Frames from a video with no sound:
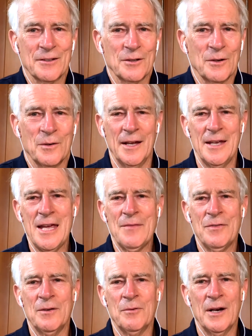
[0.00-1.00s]
So
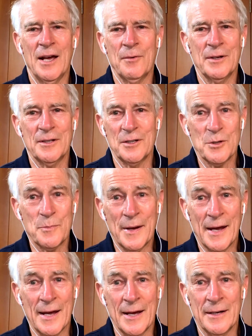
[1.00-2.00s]
even when I went to
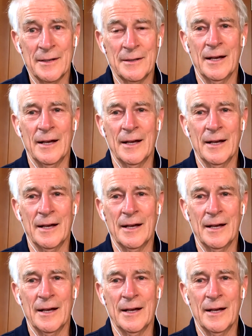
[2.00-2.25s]
Japan